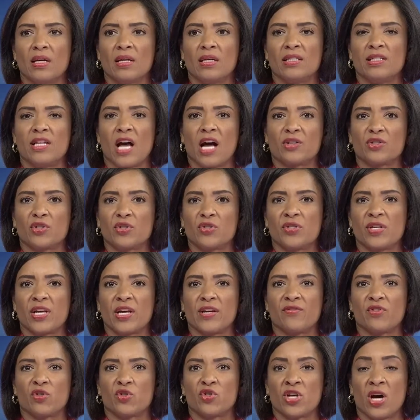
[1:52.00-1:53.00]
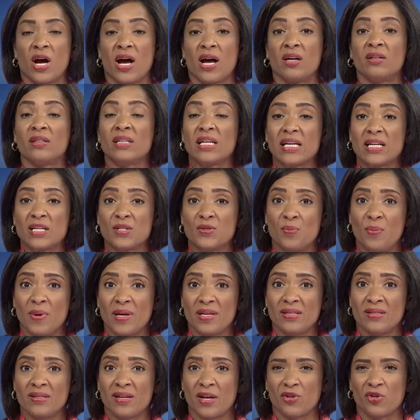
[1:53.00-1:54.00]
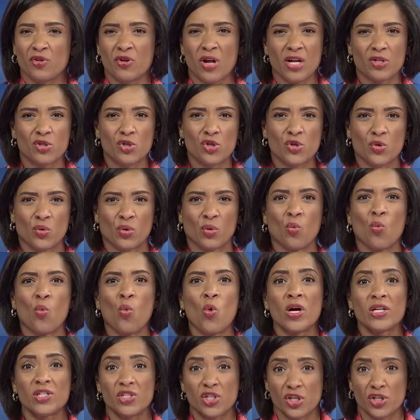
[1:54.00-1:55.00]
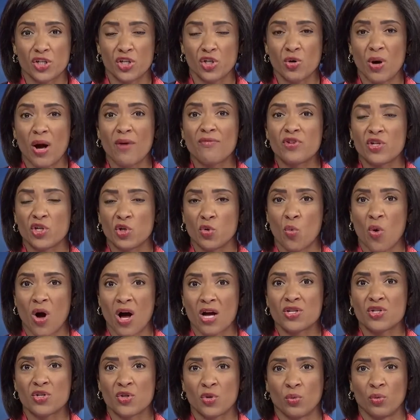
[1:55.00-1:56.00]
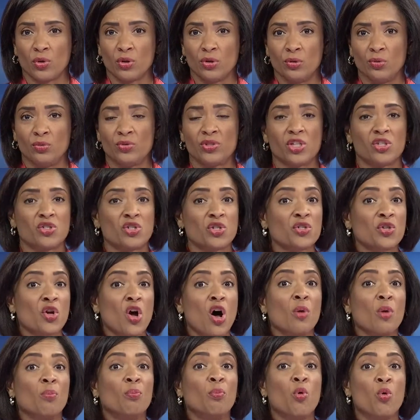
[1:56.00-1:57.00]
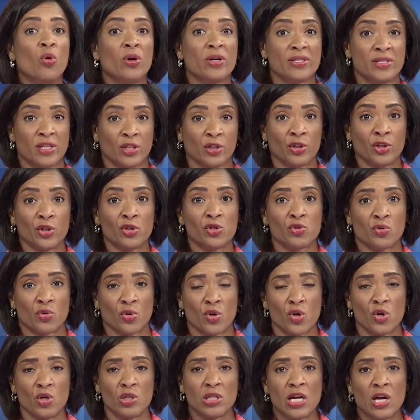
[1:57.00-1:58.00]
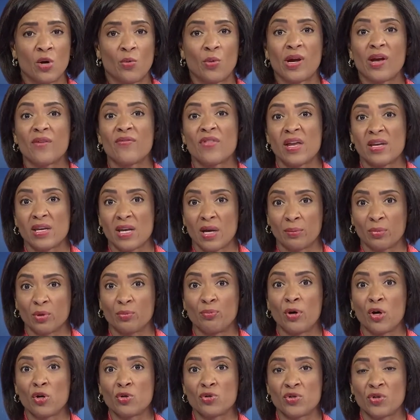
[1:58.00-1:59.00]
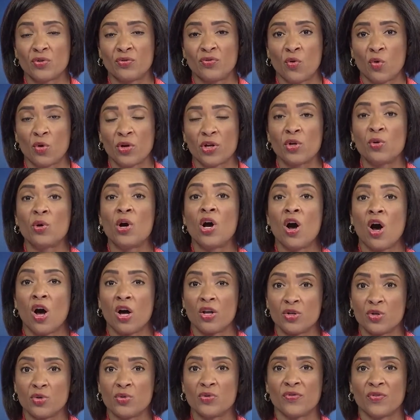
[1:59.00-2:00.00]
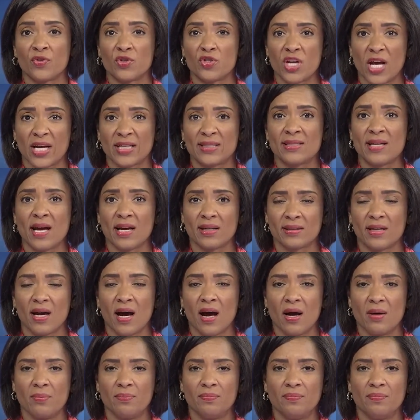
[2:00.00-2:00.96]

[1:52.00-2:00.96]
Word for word: Doctors say if your child is bitten and you're not sure what to do after you wash the wound, just call Poison Control. We have that number posted for you on news4jax.com.